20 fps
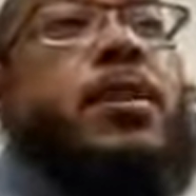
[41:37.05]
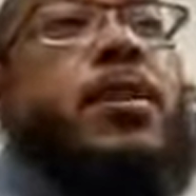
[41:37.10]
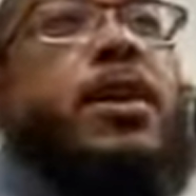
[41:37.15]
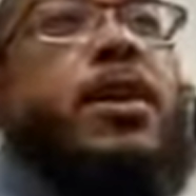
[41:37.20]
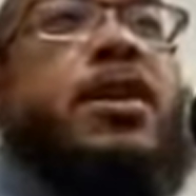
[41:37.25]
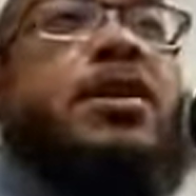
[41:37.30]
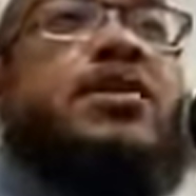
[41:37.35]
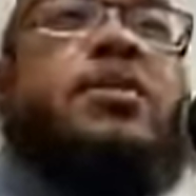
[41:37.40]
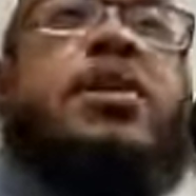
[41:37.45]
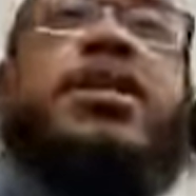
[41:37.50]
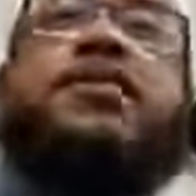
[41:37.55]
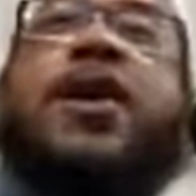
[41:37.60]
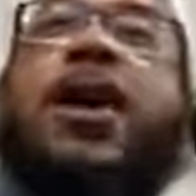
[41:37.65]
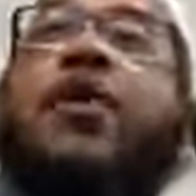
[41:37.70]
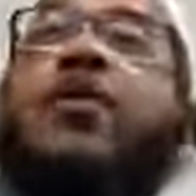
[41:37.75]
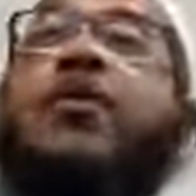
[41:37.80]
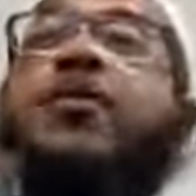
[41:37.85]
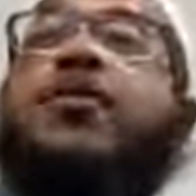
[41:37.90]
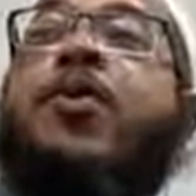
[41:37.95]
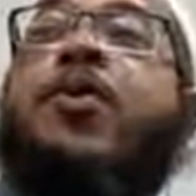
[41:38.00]
I mean, if
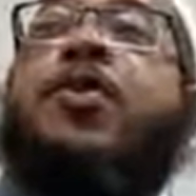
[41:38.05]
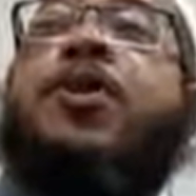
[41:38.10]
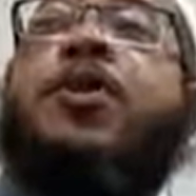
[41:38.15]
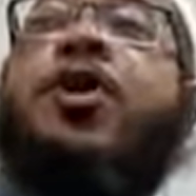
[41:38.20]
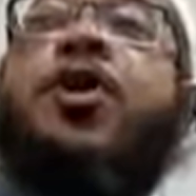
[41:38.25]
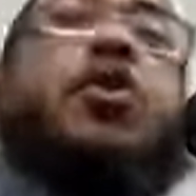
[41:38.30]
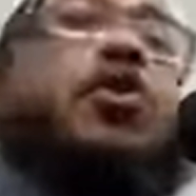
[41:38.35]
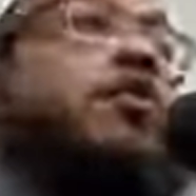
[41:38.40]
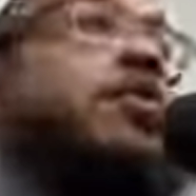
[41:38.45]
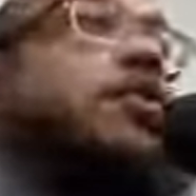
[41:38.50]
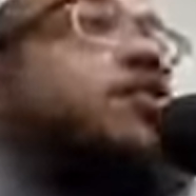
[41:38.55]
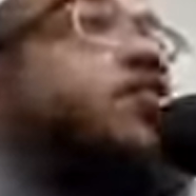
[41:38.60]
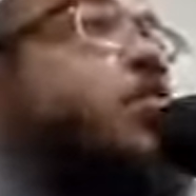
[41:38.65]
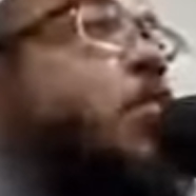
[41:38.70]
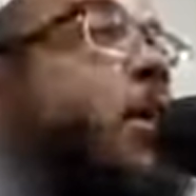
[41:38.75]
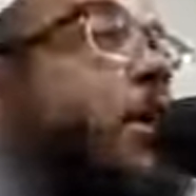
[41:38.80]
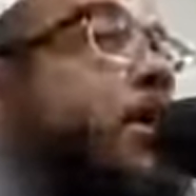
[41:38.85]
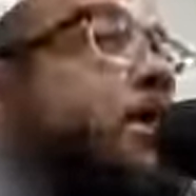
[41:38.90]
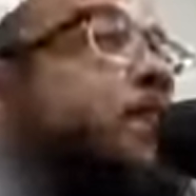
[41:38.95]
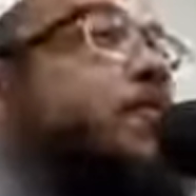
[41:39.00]
I would have only heard this
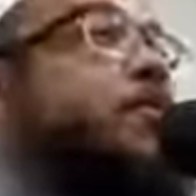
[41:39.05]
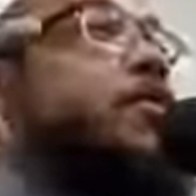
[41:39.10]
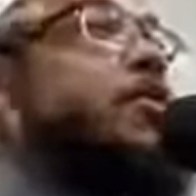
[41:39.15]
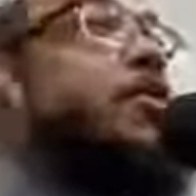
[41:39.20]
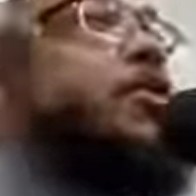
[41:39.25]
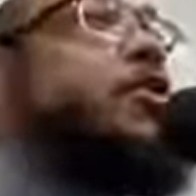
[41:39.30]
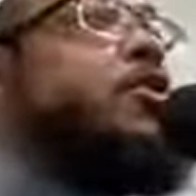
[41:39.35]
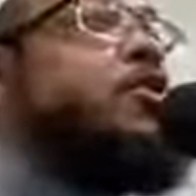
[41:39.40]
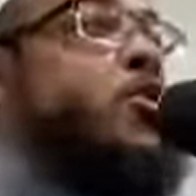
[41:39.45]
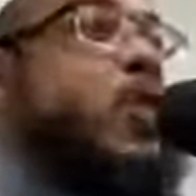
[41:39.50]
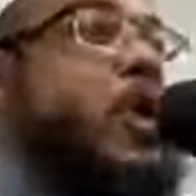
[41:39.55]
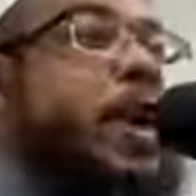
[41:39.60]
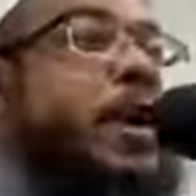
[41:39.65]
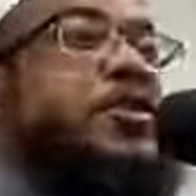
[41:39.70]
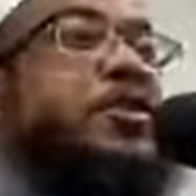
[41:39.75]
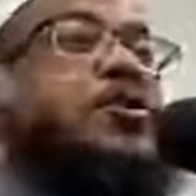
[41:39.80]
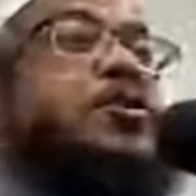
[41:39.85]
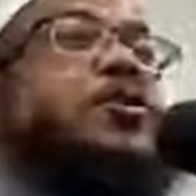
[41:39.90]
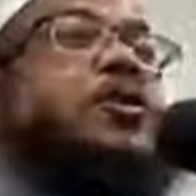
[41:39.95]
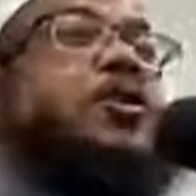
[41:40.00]
once,
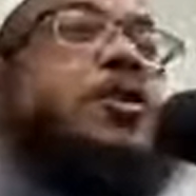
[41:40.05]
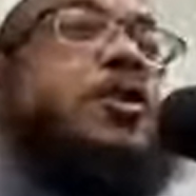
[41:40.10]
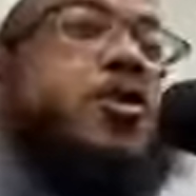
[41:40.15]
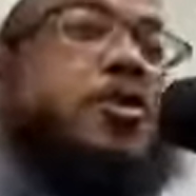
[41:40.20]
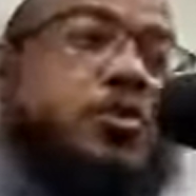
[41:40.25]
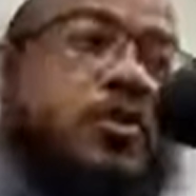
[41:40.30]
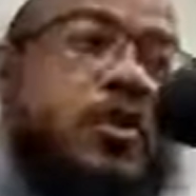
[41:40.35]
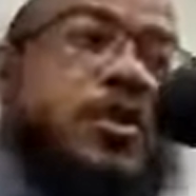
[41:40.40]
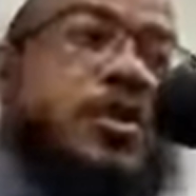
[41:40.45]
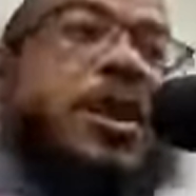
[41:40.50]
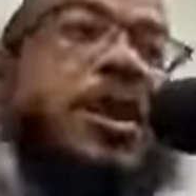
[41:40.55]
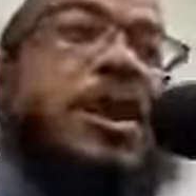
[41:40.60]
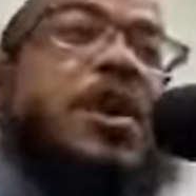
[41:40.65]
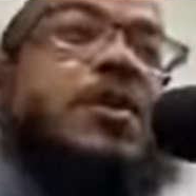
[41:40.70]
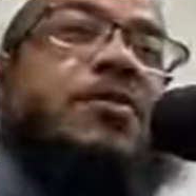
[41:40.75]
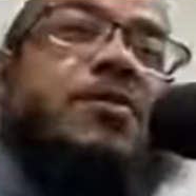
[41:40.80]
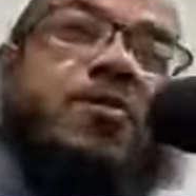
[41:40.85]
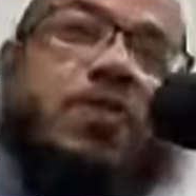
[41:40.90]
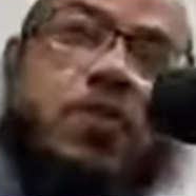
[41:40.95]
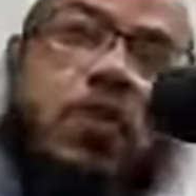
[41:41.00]
twice, three
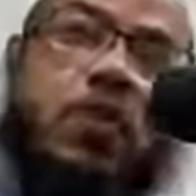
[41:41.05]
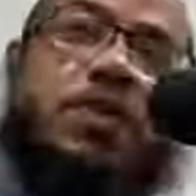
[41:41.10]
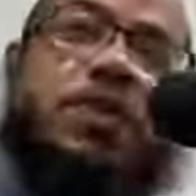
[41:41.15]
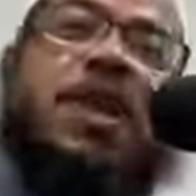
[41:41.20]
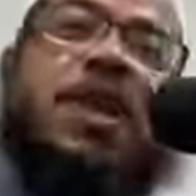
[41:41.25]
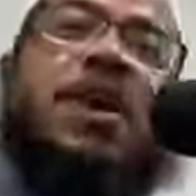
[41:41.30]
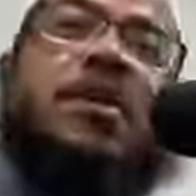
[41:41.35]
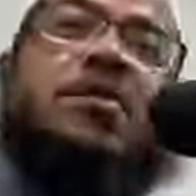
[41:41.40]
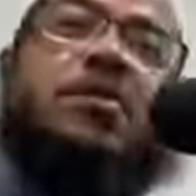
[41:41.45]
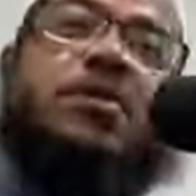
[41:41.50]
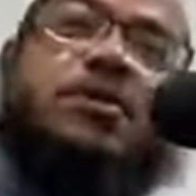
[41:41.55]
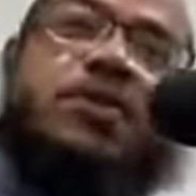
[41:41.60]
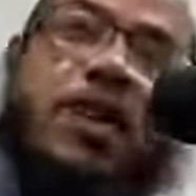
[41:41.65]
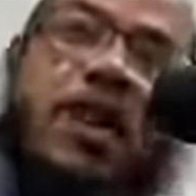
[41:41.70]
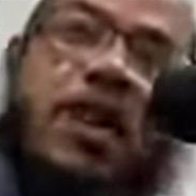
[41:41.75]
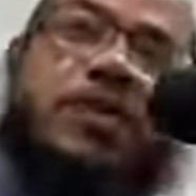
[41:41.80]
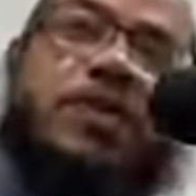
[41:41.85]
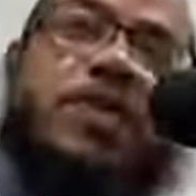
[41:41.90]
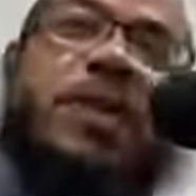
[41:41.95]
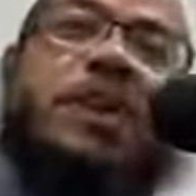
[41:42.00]
times, four times,
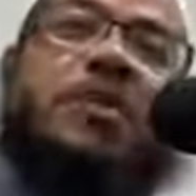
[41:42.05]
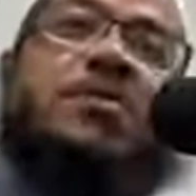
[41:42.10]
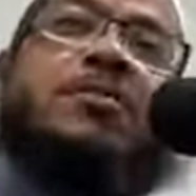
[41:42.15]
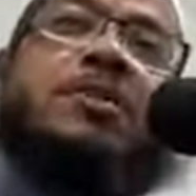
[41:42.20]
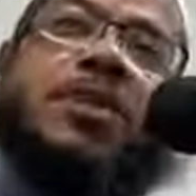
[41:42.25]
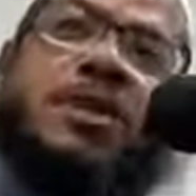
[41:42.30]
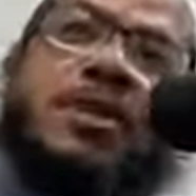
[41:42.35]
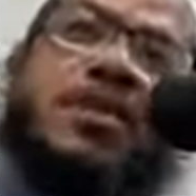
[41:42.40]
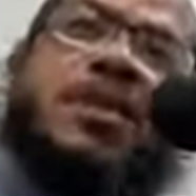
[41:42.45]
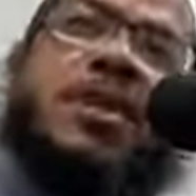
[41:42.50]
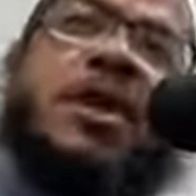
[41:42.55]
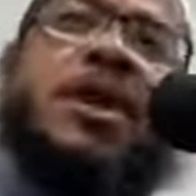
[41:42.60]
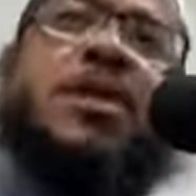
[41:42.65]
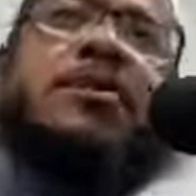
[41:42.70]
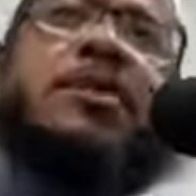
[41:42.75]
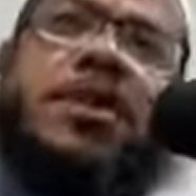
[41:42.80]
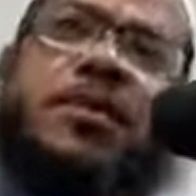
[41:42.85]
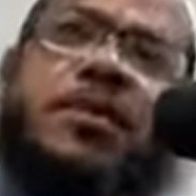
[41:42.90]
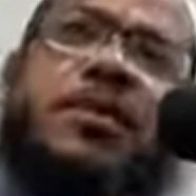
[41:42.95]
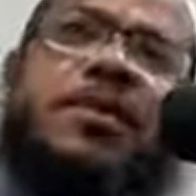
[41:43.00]
five times, six
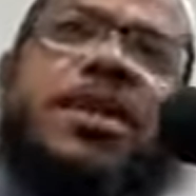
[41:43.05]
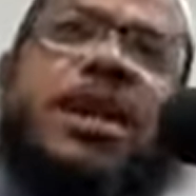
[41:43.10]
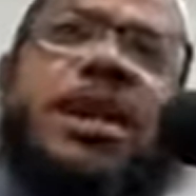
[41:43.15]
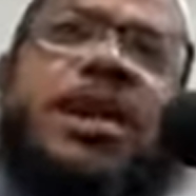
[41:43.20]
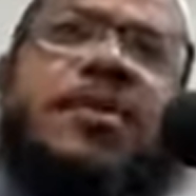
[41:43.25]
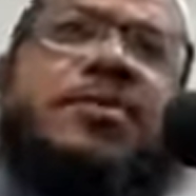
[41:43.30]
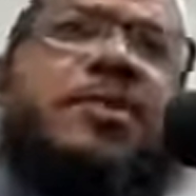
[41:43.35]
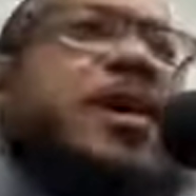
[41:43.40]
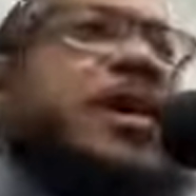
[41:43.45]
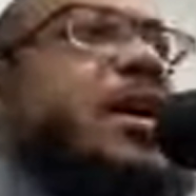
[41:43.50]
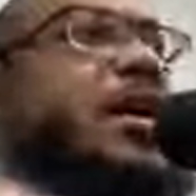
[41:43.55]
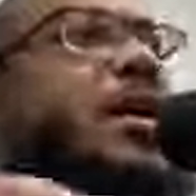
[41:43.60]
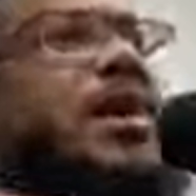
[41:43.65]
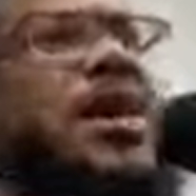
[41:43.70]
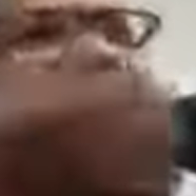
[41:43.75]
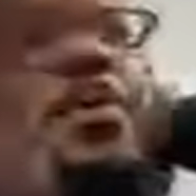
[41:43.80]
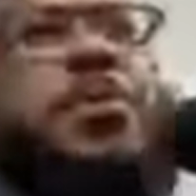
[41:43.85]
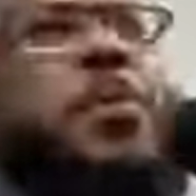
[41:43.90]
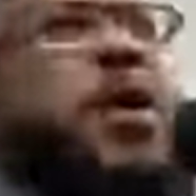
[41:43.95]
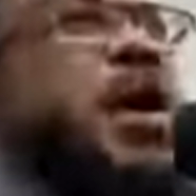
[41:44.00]
times, seven times,
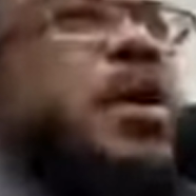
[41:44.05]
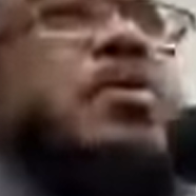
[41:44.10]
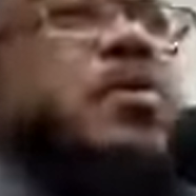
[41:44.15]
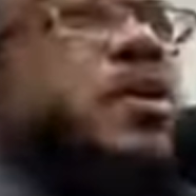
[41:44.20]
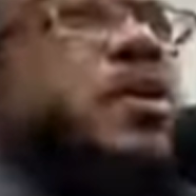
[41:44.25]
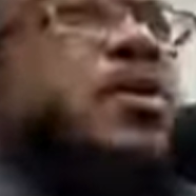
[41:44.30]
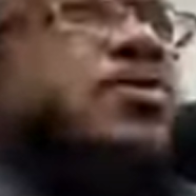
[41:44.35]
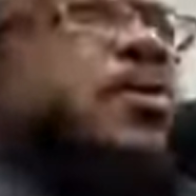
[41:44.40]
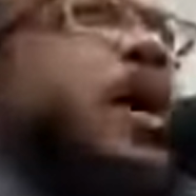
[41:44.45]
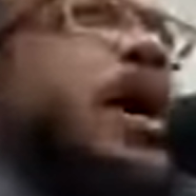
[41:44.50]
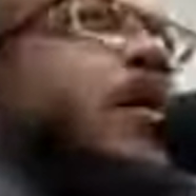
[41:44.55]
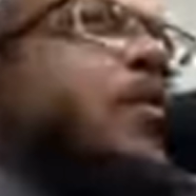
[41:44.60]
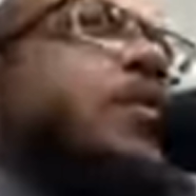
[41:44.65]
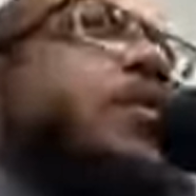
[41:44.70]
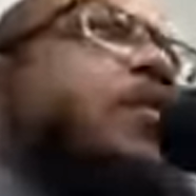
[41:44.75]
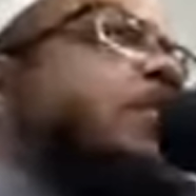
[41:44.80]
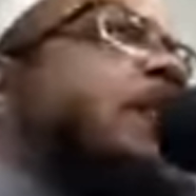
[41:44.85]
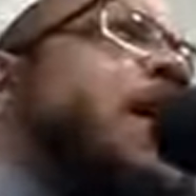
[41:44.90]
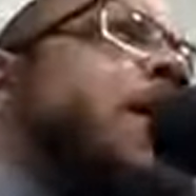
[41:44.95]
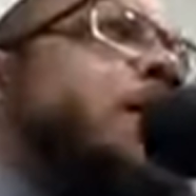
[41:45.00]
then I probably wouldn't have, I
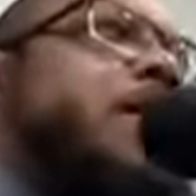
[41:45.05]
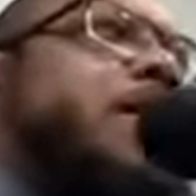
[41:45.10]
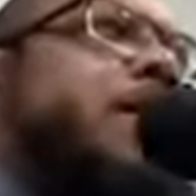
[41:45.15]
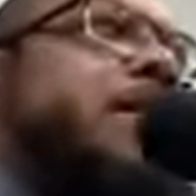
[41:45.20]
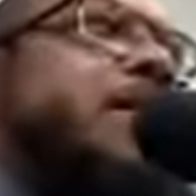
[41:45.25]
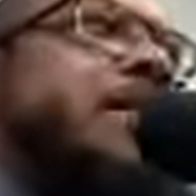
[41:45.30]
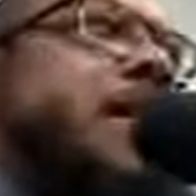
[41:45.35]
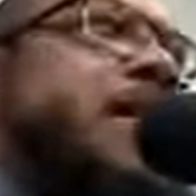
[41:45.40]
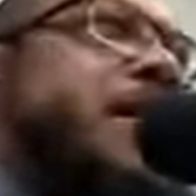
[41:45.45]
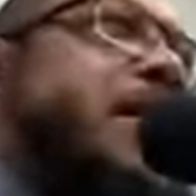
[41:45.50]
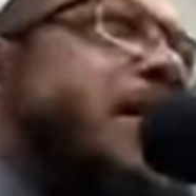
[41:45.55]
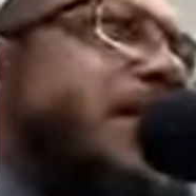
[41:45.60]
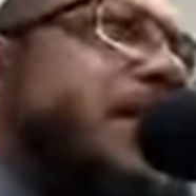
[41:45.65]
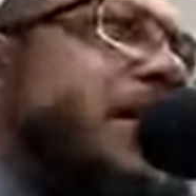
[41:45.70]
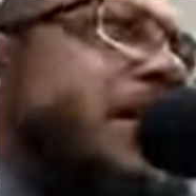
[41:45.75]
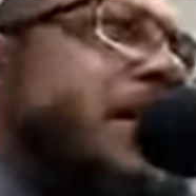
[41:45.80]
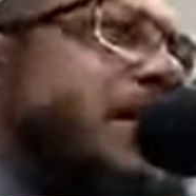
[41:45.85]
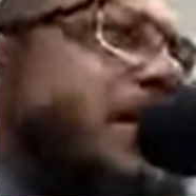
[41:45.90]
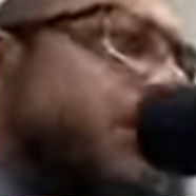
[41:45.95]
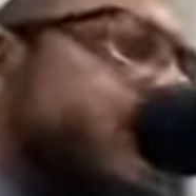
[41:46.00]
would have, I wouldn't have said anything.